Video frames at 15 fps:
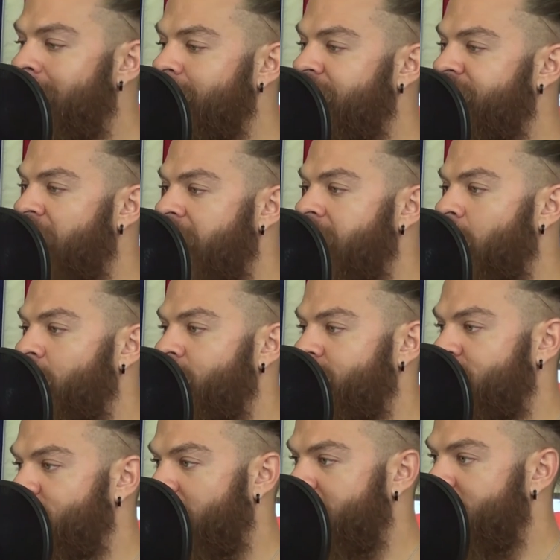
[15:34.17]
But find out what
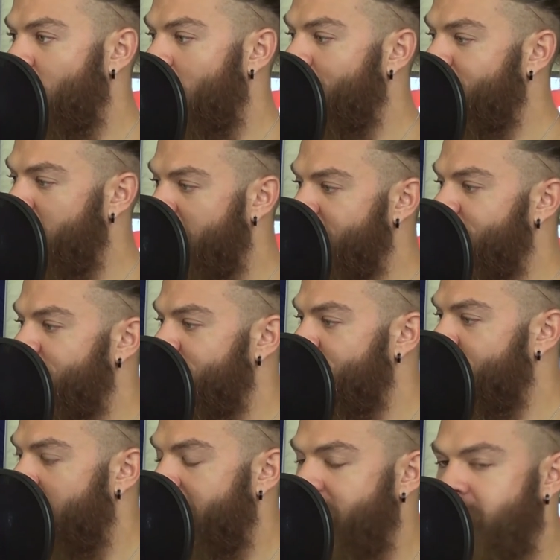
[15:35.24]
those strengths are. Play to your
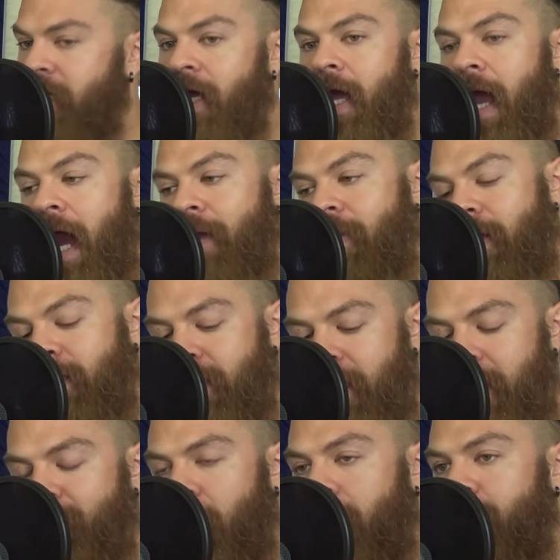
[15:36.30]
strengths and then
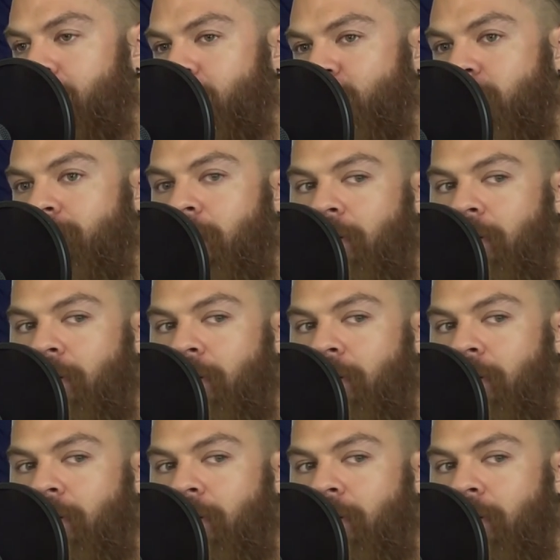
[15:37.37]
keep on pushing.